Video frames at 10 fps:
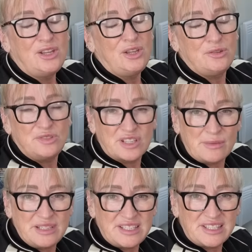who's
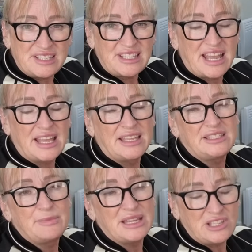coming to the
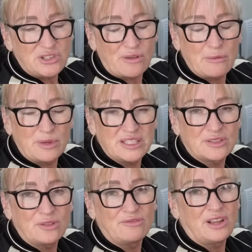stand, making sure everybody's
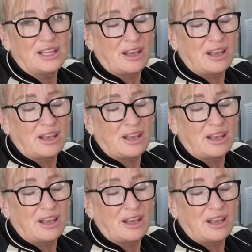got the right